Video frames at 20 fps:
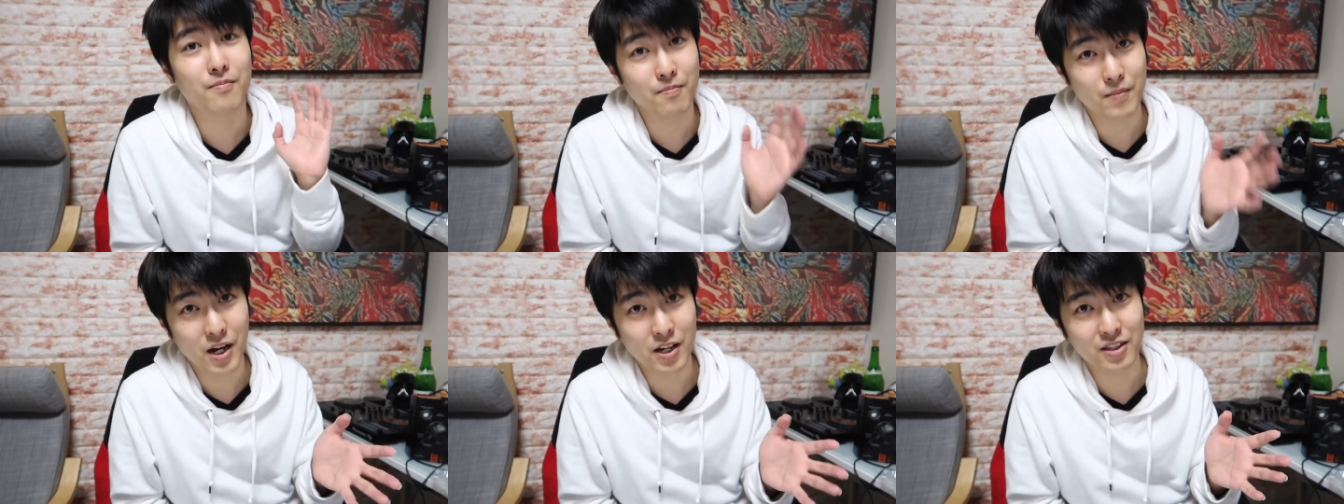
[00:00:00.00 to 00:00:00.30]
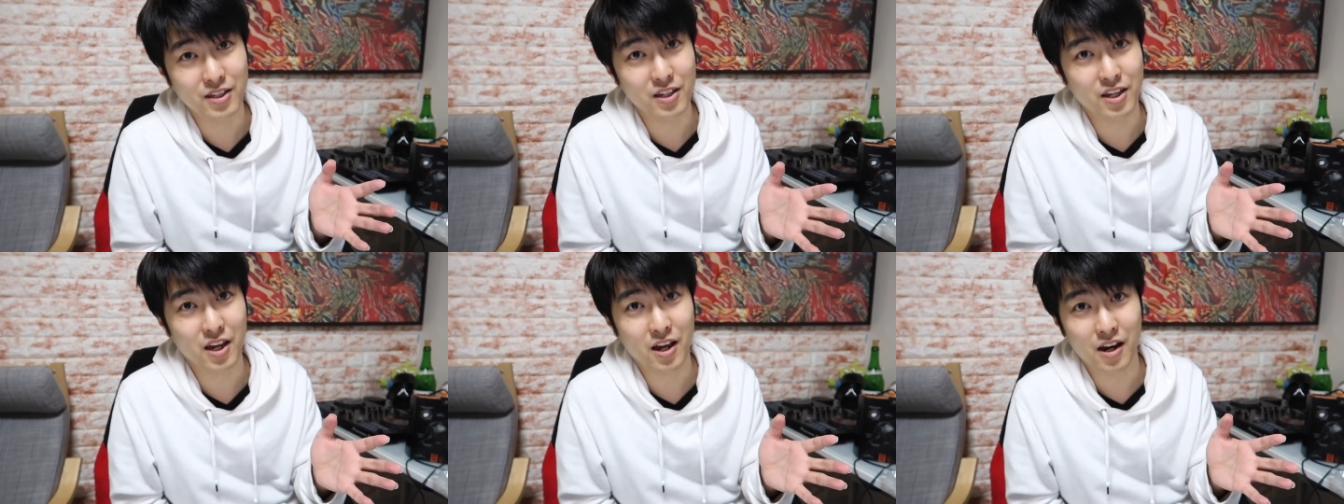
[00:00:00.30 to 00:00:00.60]

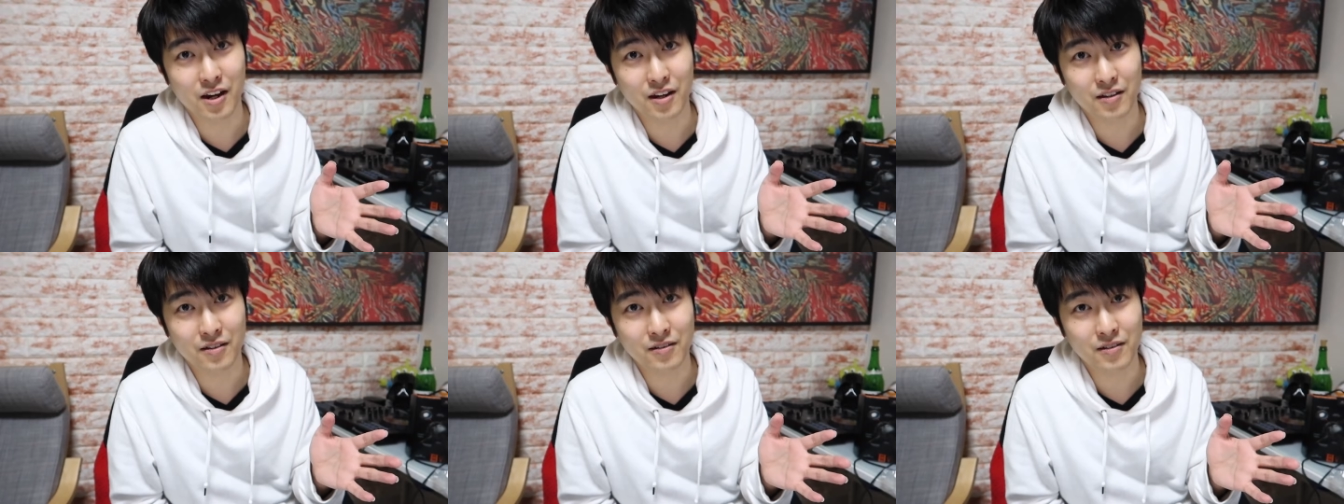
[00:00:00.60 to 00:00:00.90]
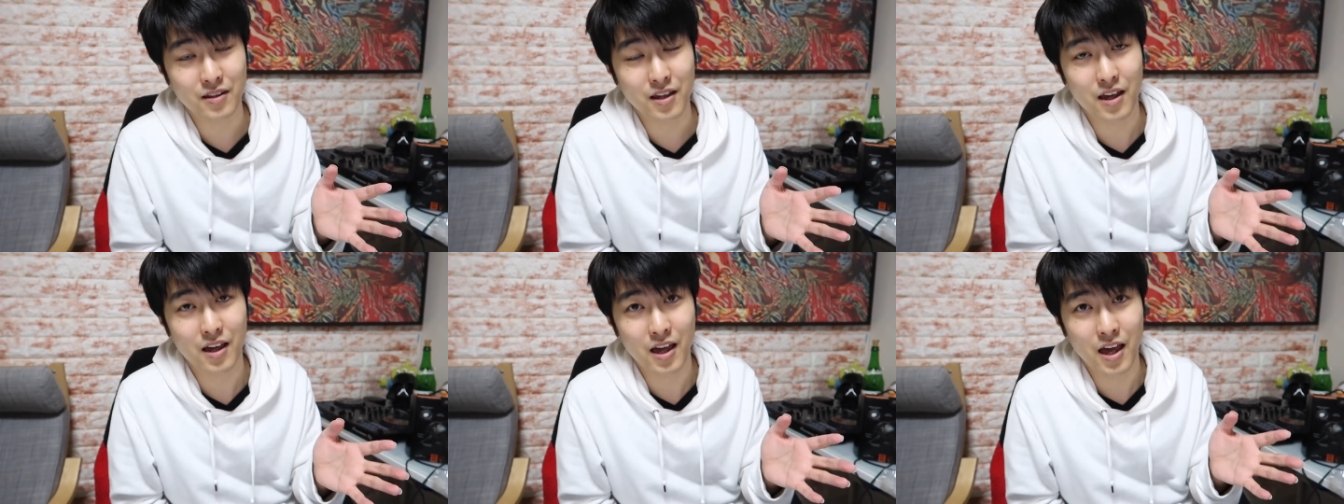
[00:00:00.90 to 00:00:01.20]
Martin Garrix
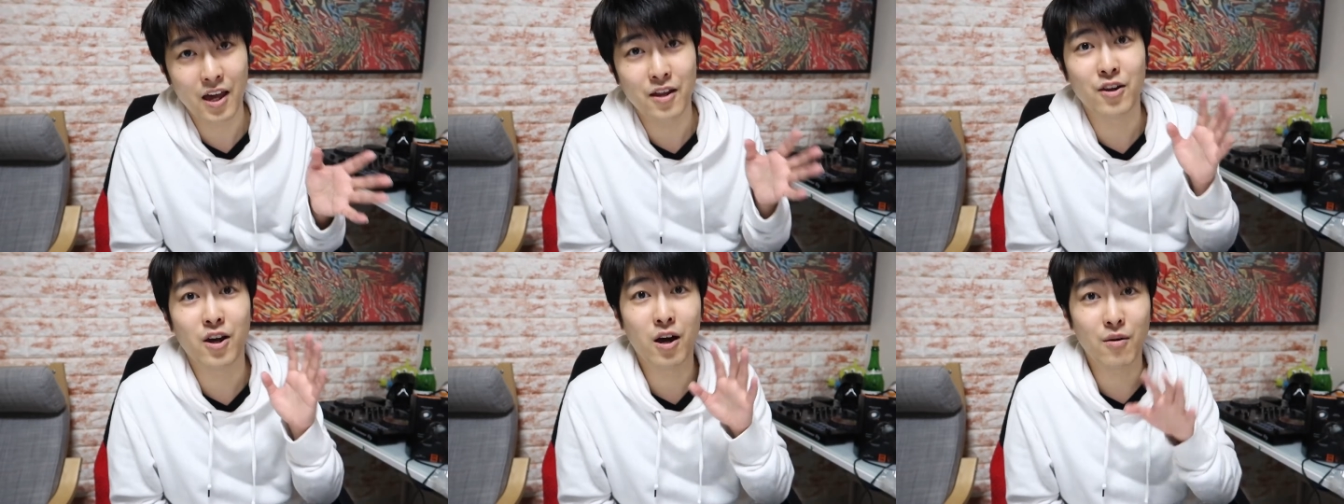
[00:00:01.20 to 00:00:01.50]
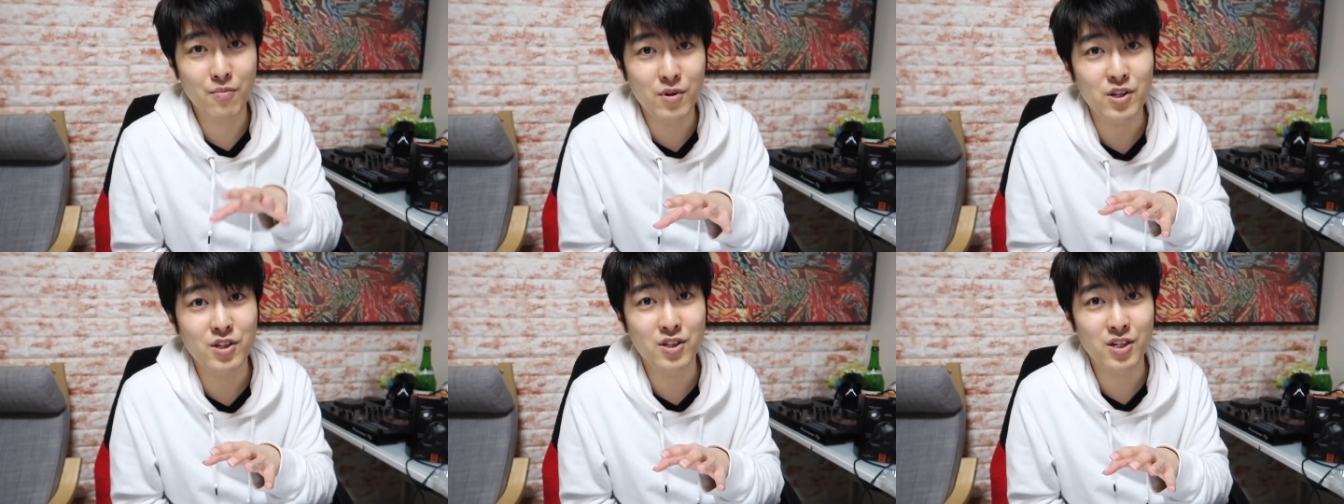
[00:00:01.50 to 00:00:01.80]
and
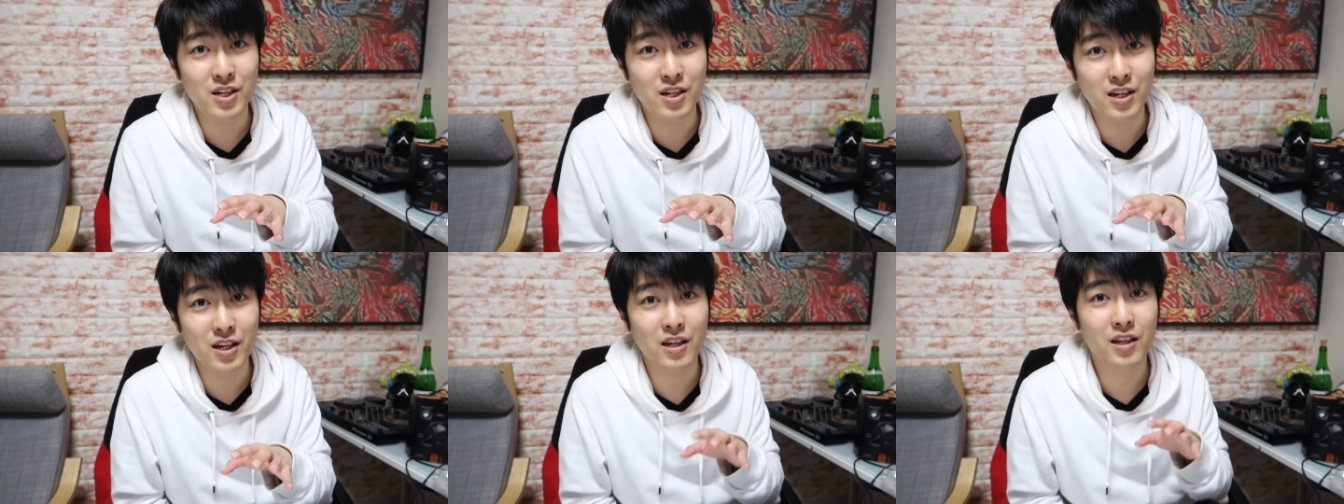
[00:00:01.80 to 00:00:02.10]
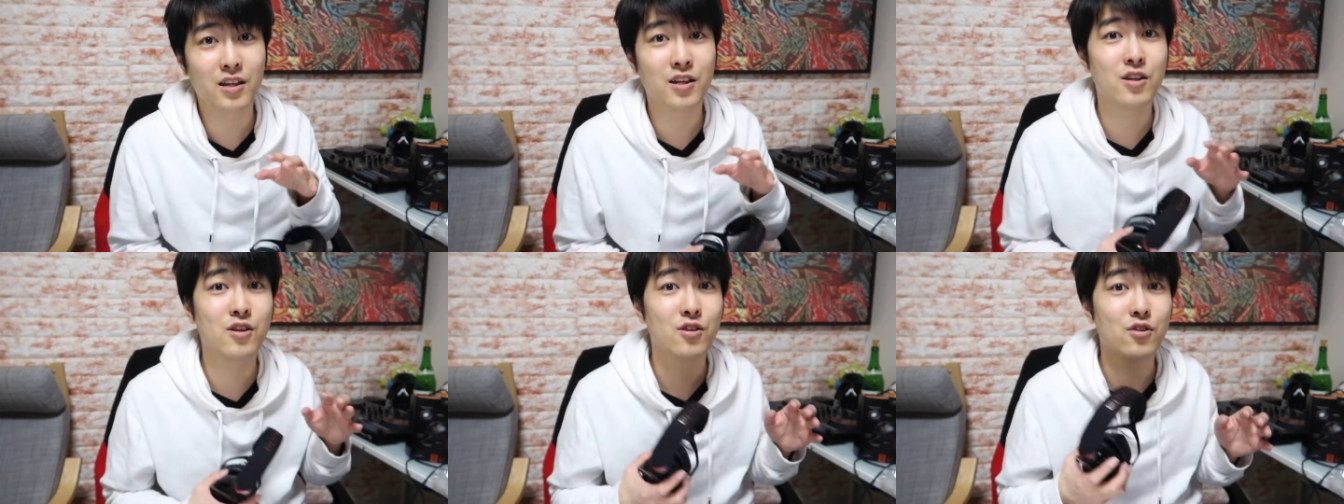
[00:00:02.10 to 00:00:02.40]
Avicii
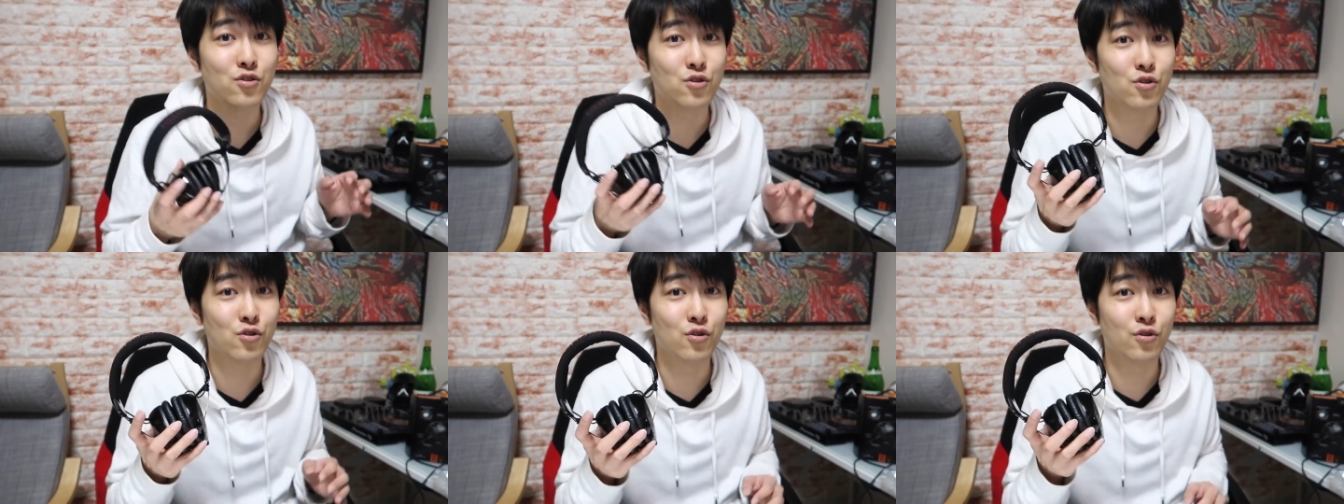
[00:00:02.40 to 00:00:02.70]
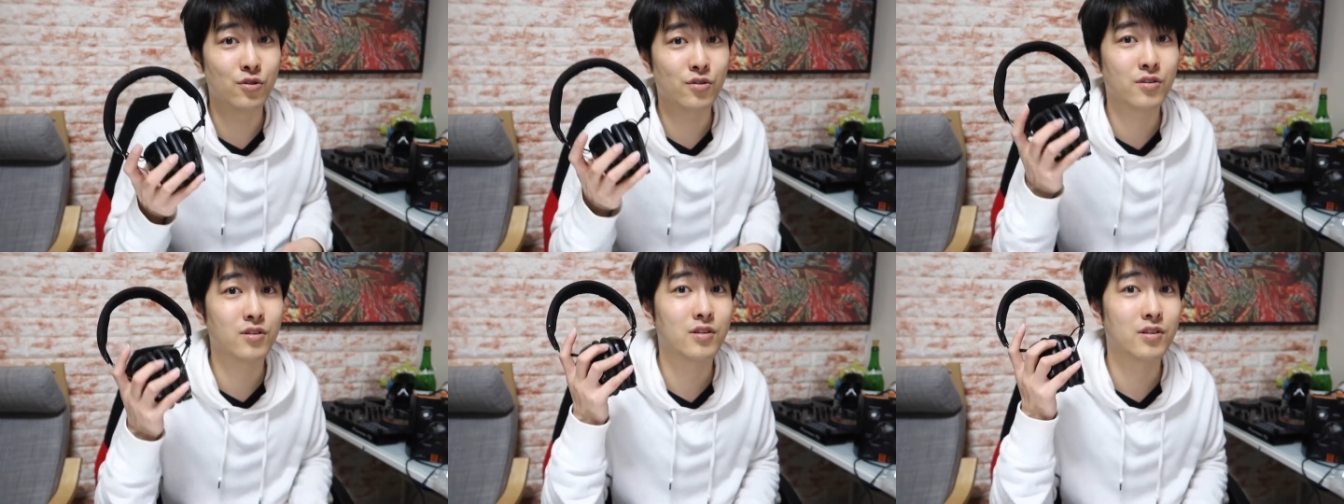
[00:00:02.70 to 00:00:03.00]

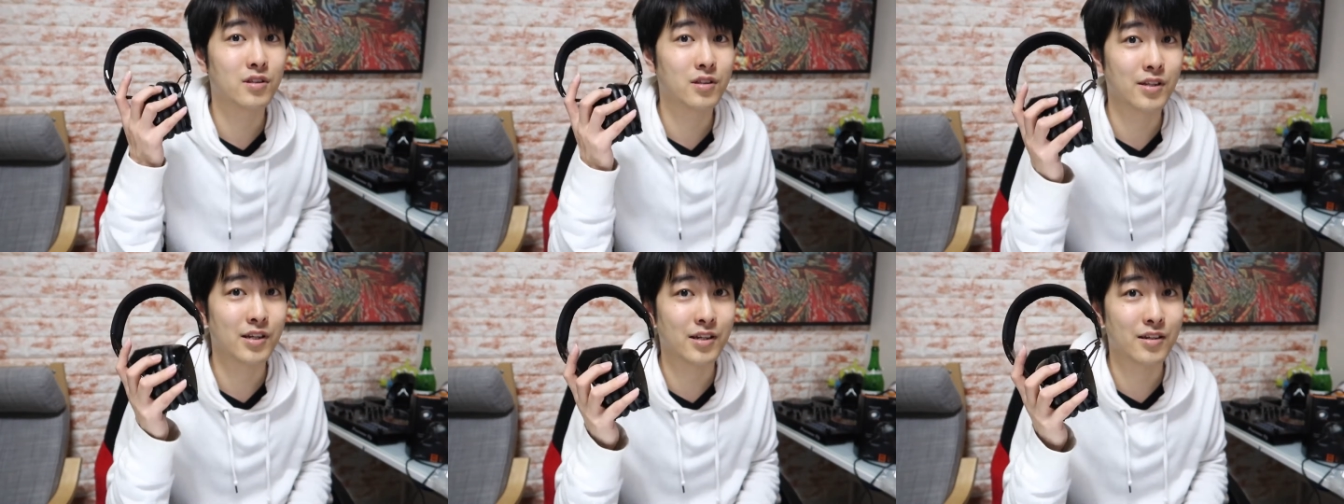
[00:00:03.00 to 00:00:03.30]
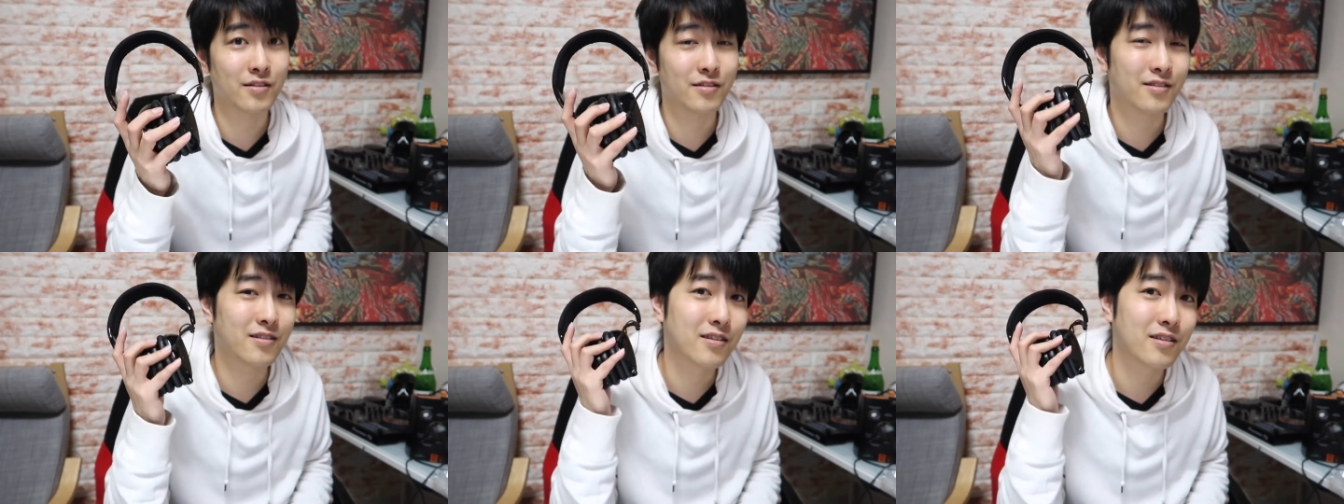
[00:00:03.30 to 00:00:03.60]
use
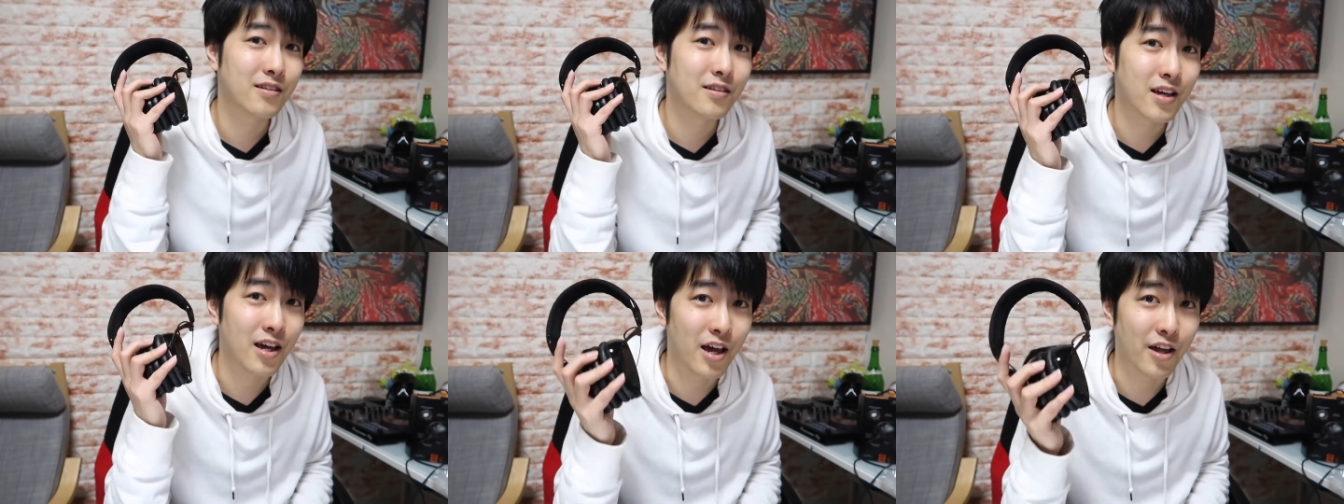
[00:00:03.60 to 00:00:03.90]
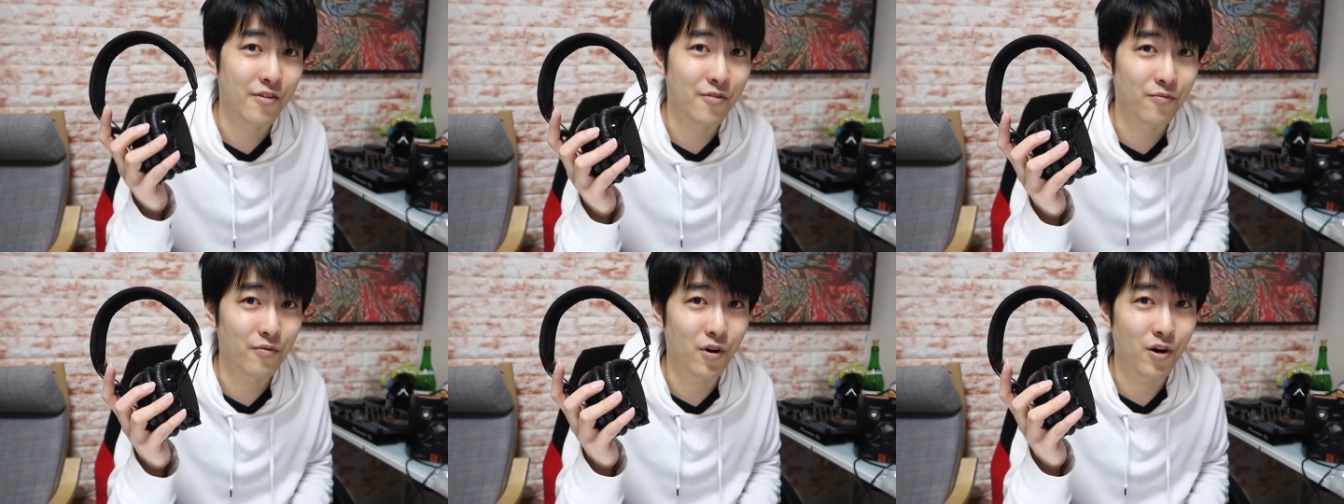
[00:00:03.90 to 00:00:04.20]
this
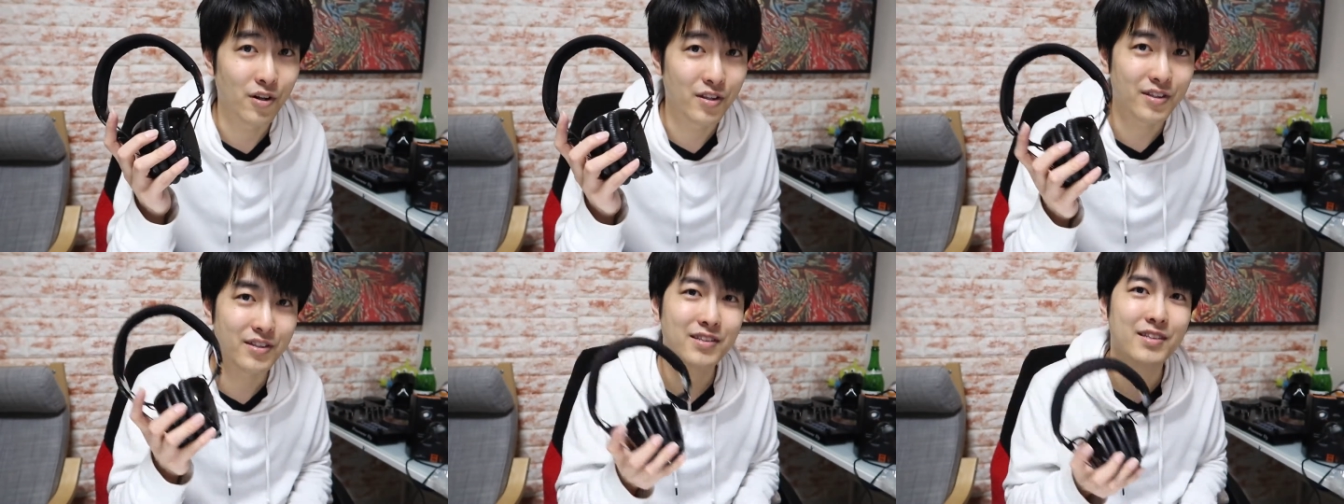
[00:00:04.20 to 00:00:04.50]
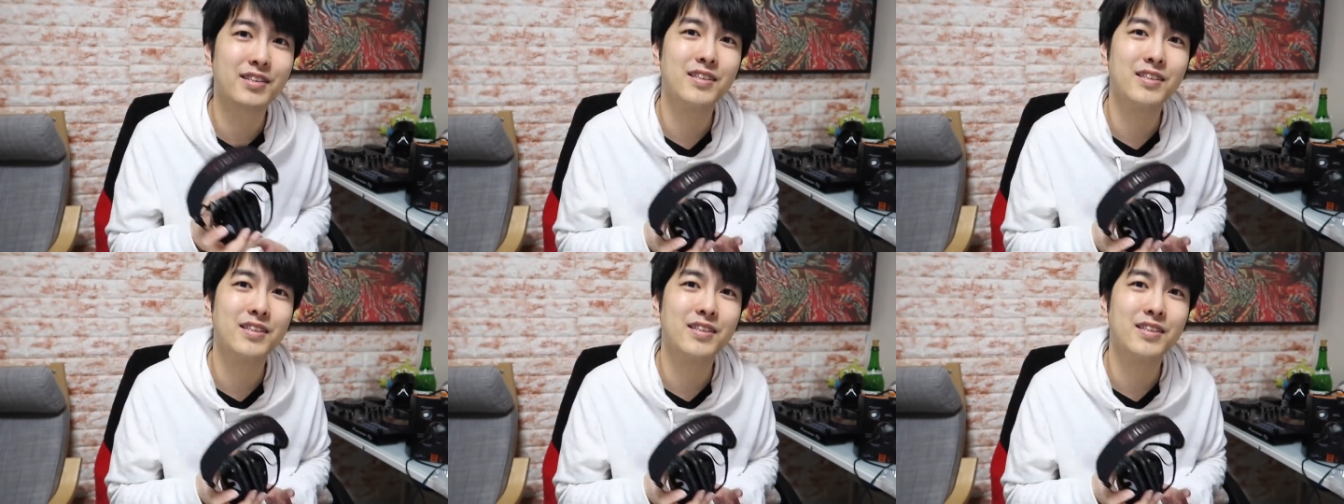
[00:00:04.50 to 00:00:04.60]
headphone.